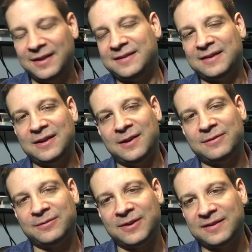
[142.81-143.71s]
let's say you
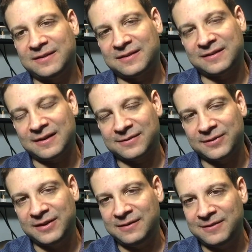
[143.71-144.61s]
have a very
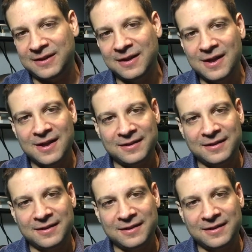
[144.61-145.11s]
successful evening,